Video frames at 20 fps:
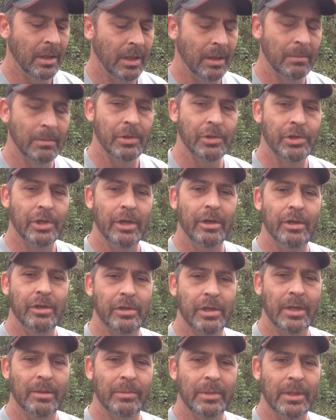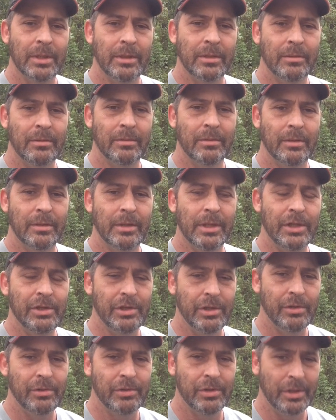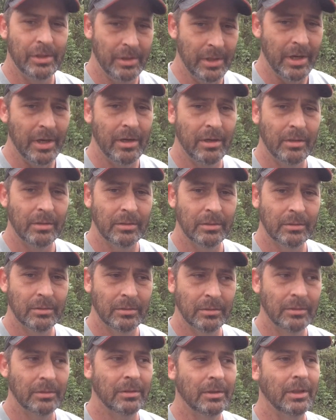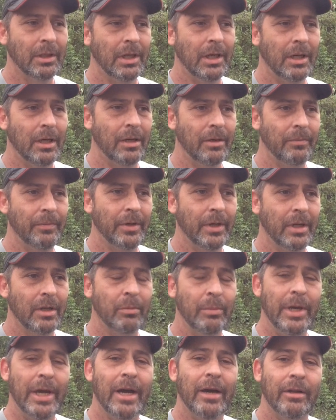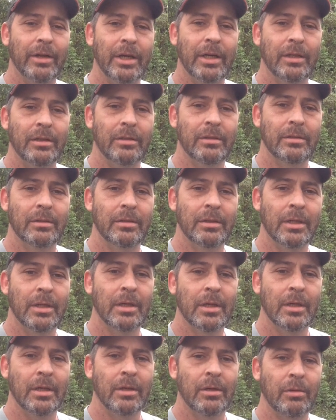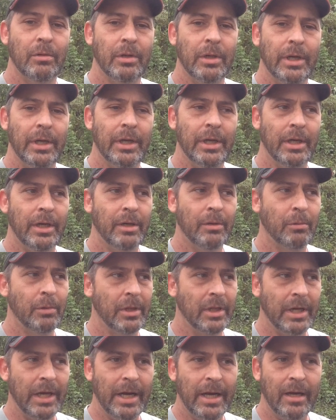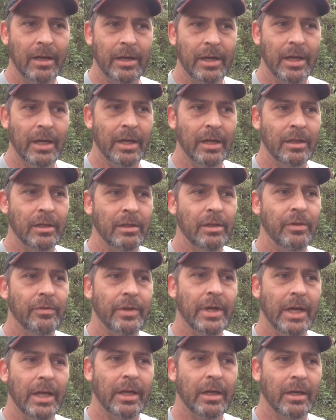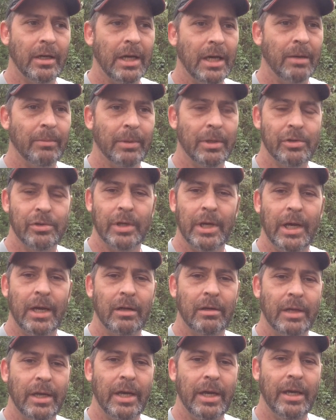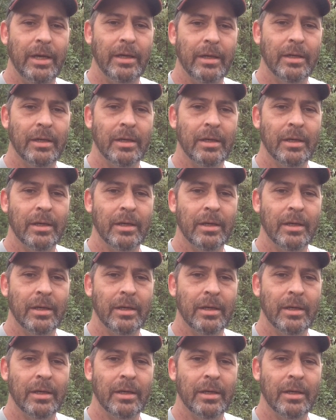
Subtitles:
going to show you something that you should know. If you're going to be out hunting with an air gun and you've got a high pressure air tank,